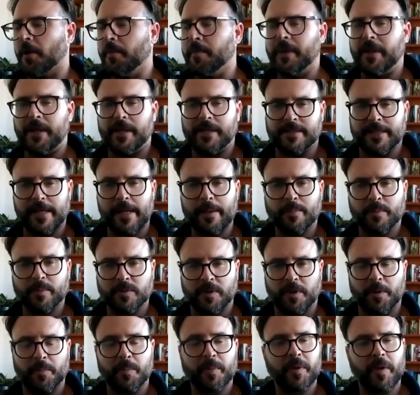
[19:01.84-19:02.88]
many examples
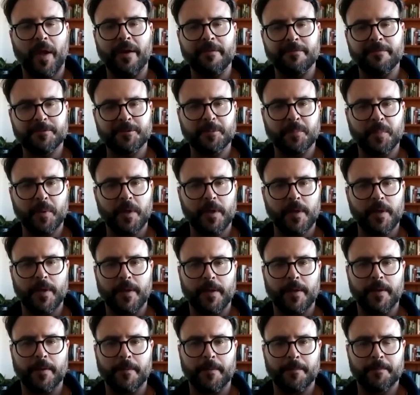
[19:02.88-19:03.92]
on it, but you have to
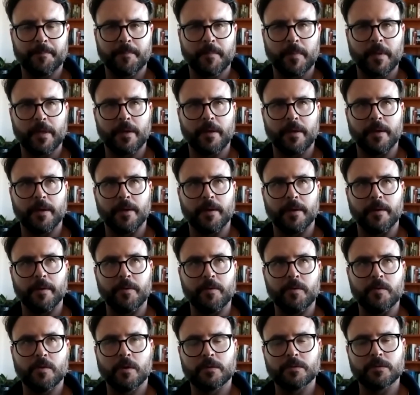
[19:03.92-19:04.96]
be
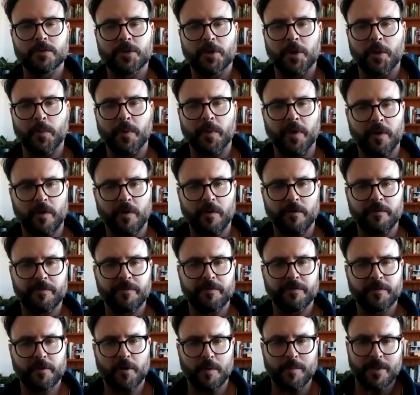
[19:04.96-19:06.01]
not queuing
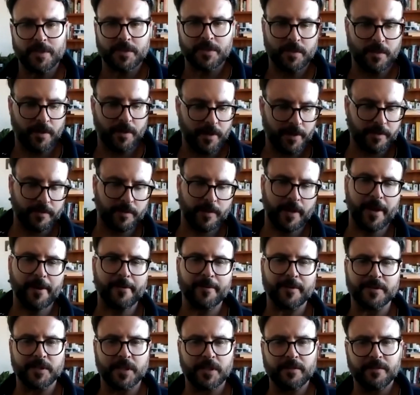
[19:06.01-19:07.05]
off comments like
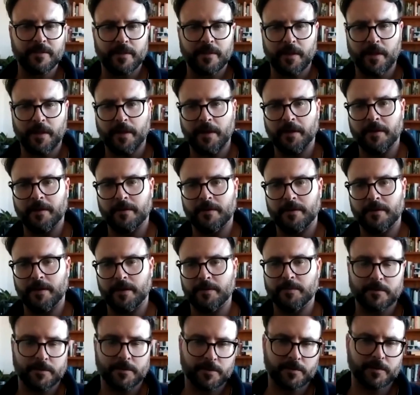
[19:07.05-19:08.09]
Harry Dent there,
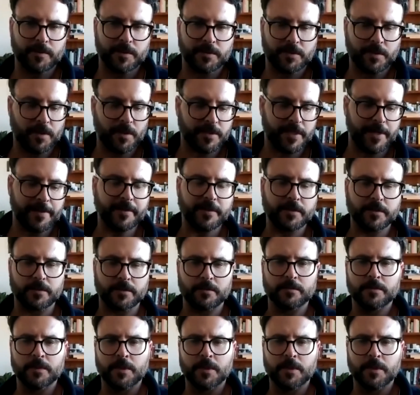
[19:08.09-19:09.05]
not to criticise Harry, he's a